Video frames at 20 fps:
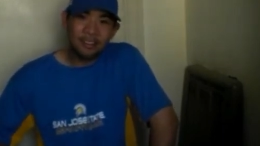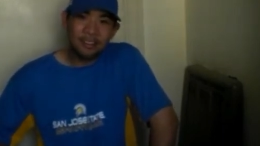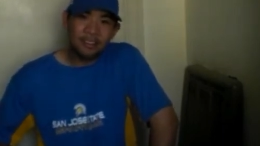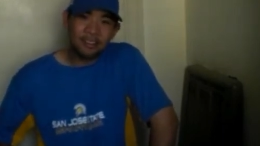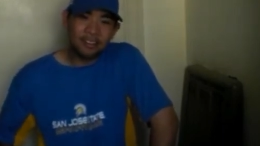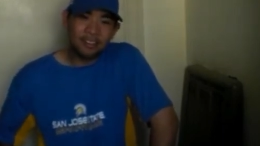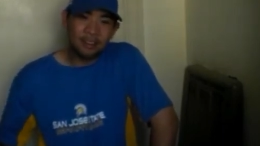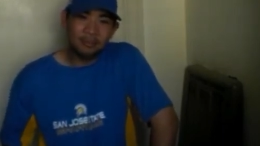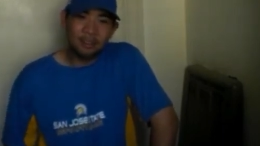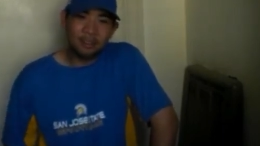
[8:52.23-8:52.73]

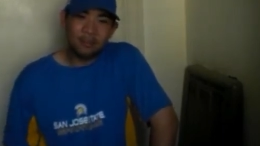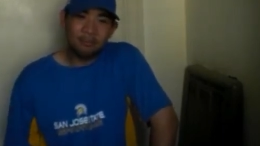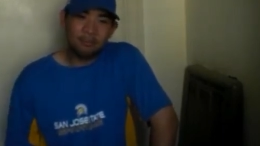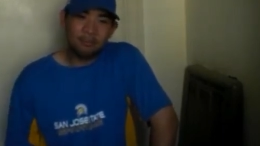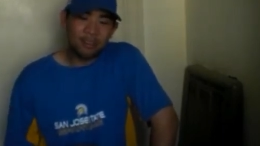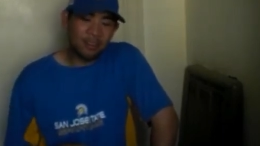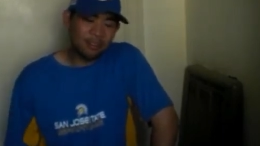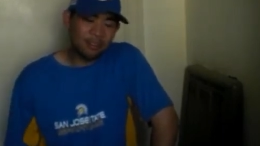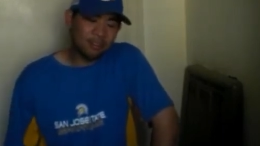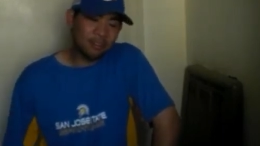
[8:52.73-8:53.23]
some of them
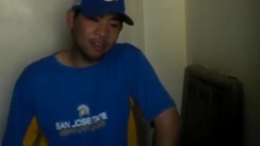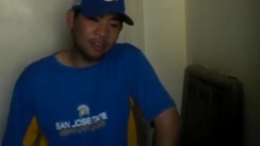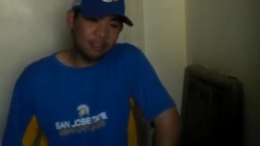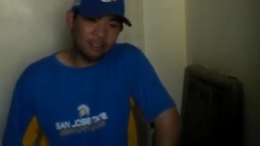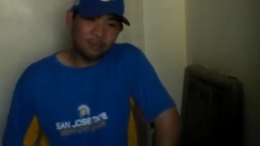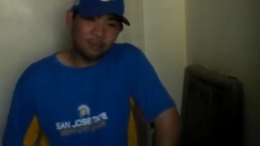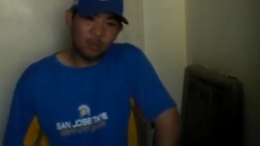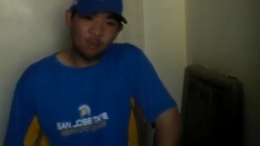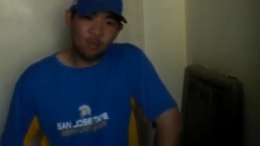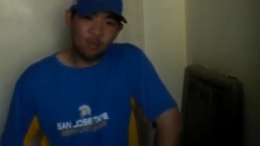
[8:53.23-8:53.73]
didn't turn out
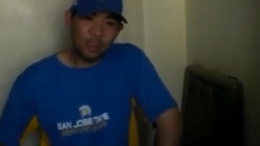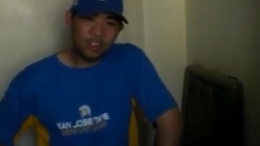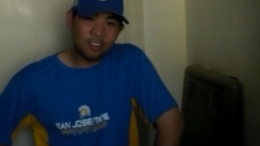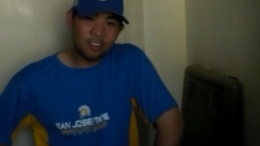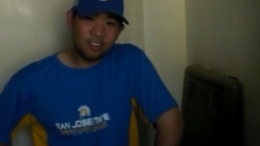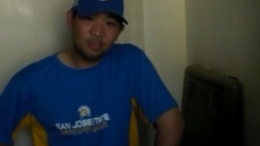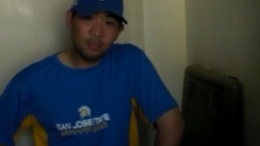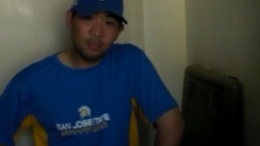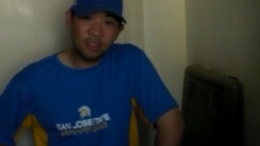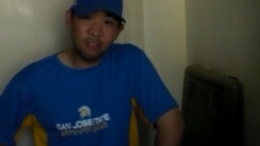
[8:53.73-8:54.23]
to be
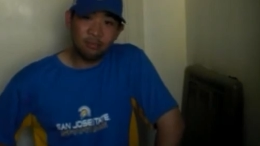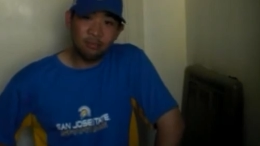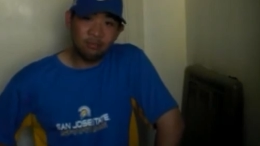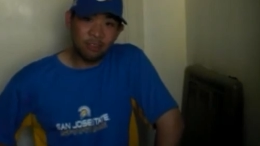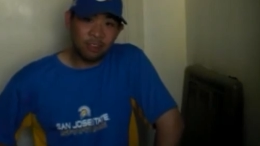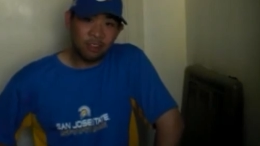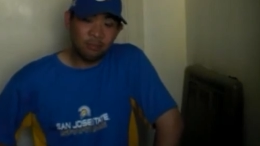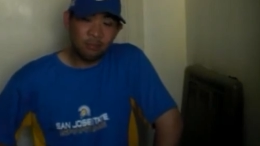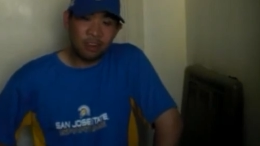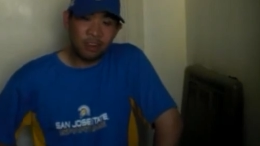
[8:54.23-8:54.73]
wins, but
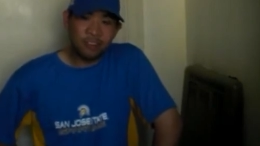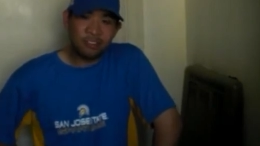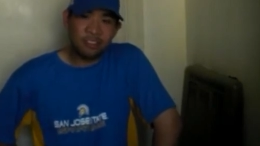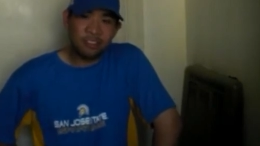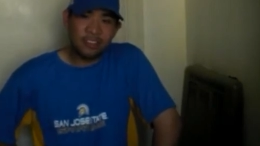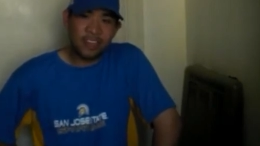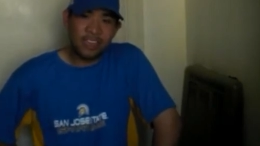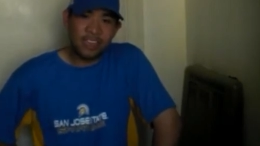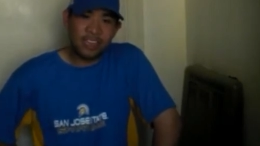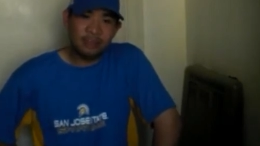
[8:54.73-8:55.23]
when you watch
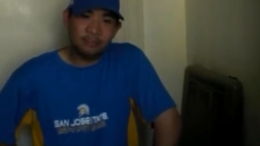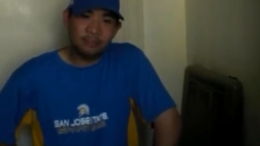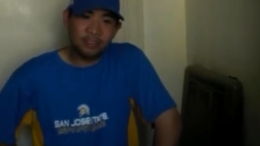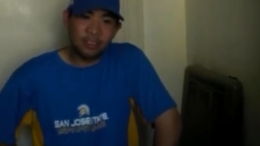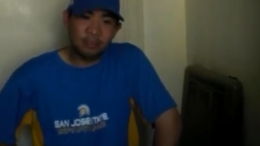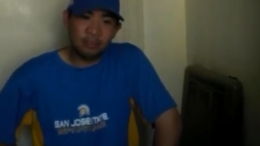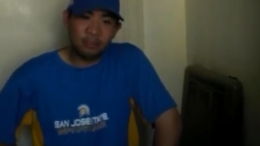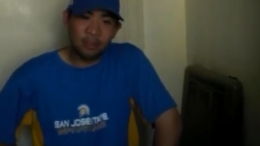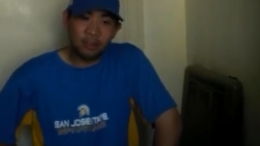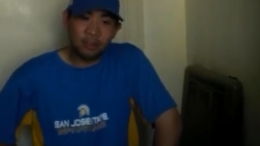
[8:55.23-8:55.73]
the games,
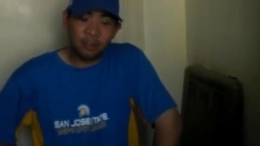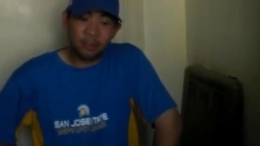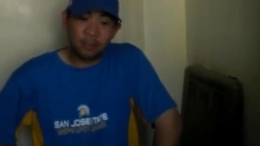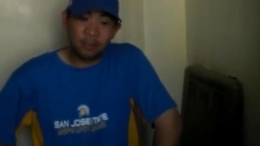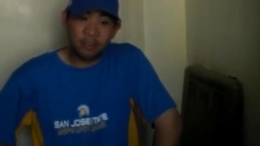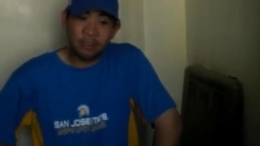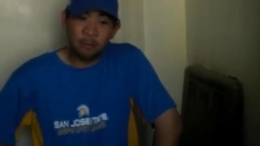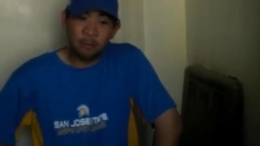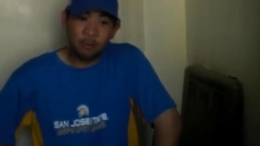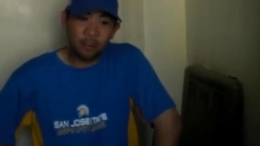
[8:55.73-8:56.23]
they were
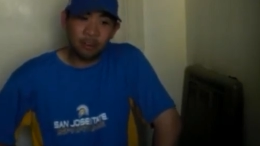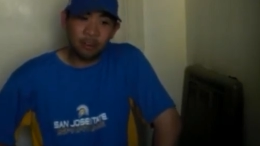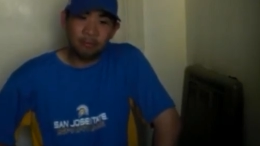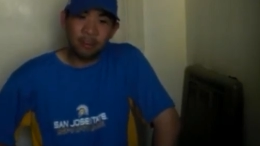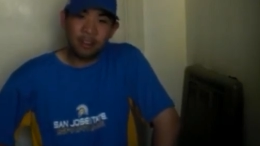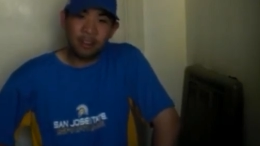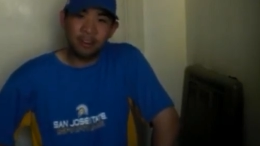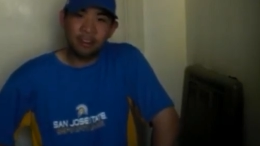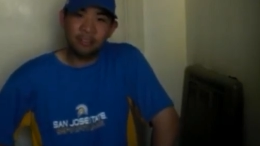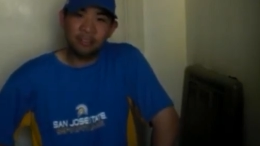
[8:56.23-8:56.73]
clearly more
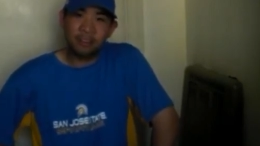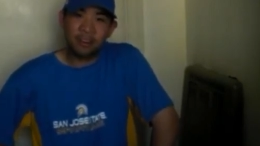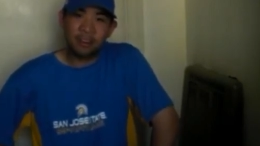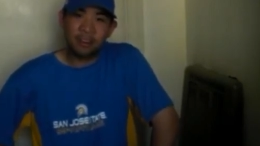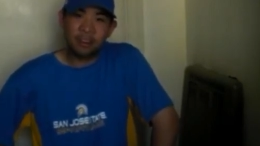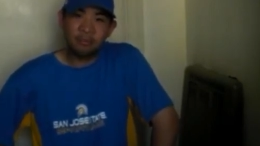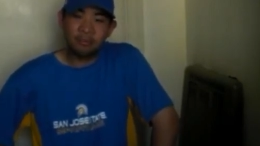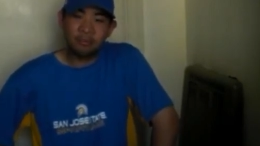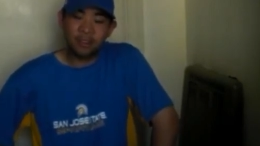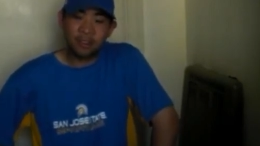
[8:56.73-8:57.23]
competitive and
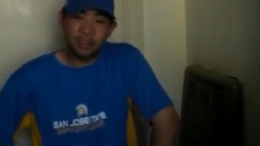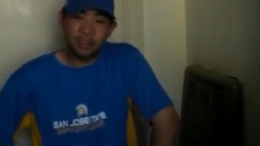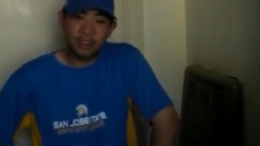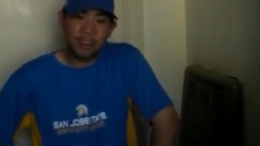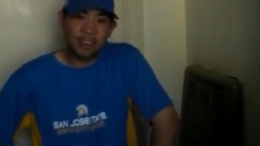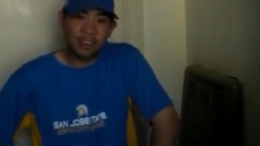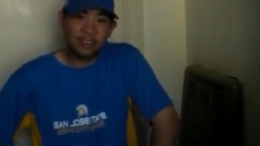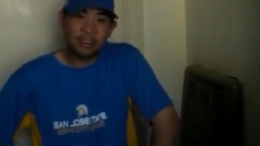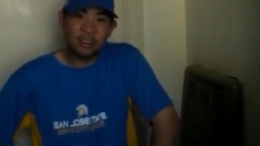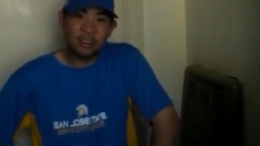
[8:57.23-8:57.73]
not just
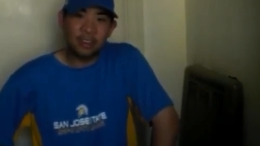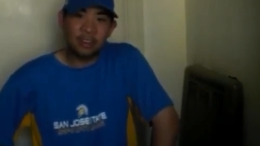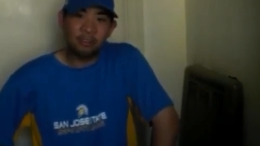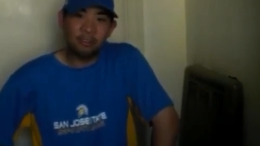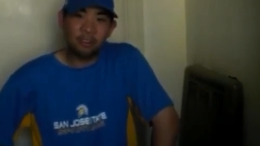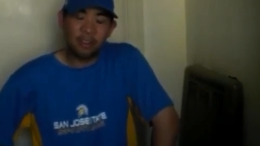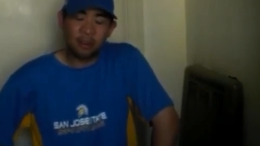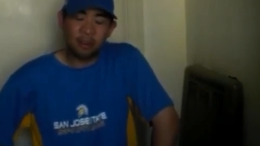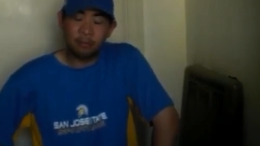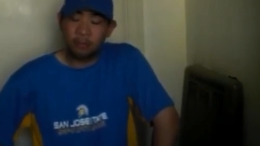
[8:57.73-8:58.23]
lying
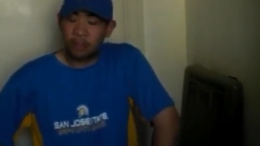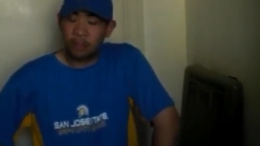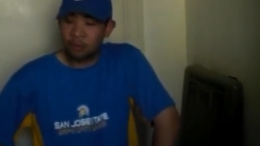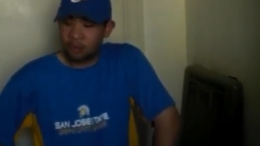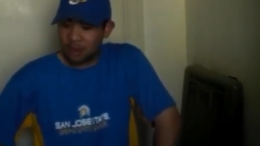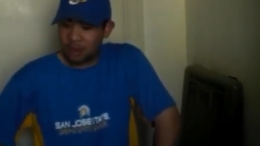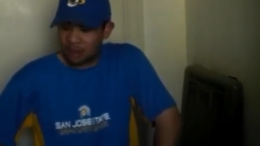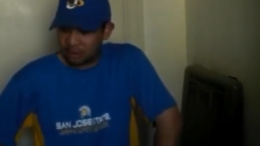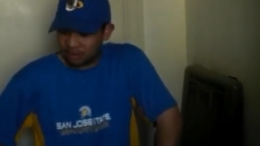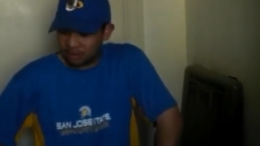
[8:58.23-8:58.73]
down and getting
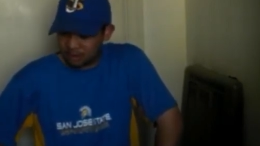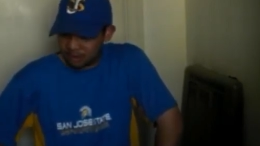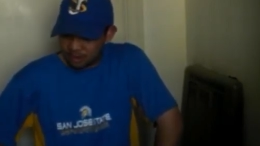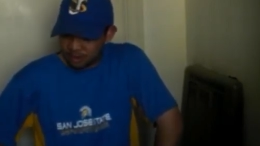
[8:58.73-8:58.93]
blown out.